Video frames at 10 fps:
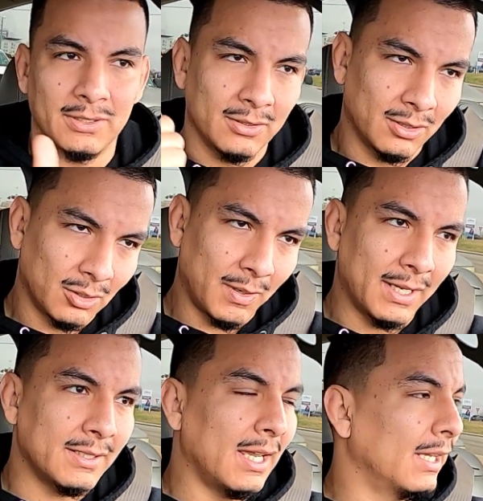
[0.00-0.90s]
Went to go to
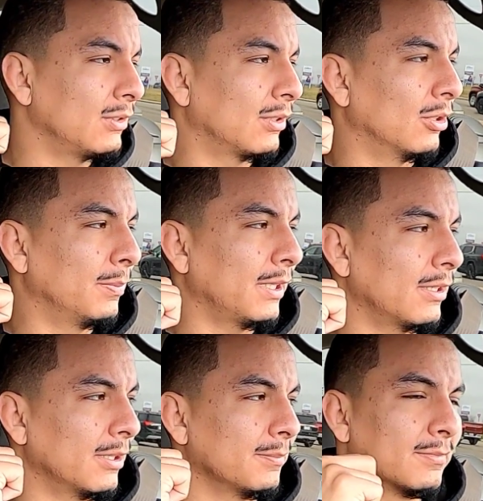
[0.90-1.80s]
Waxahachie to go pick
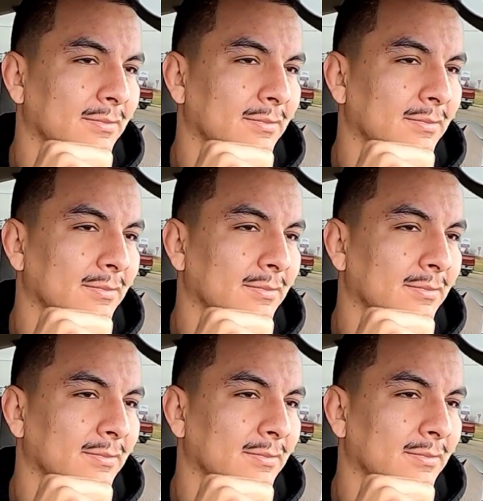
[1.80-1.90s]
it up.